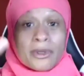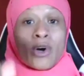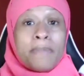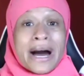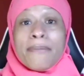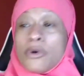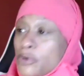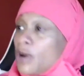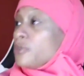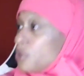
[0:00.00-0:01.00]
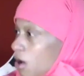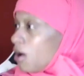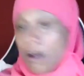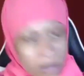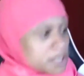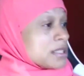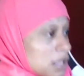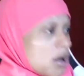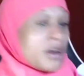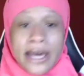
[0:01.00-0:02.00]
them little bobble dolls
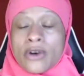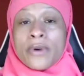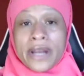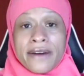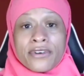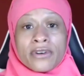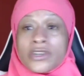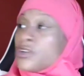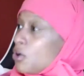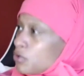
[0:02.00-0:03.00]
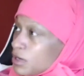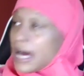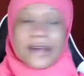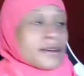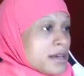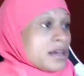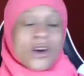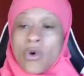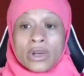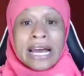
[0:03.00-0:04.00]
and all that or whatever. You know, you got
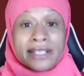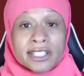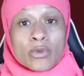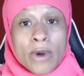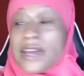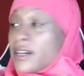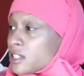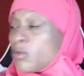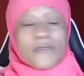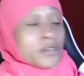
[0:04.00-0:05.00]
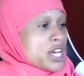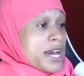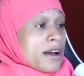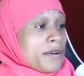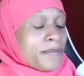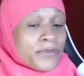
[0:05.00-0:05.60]
or like the sw- in the swivel chair.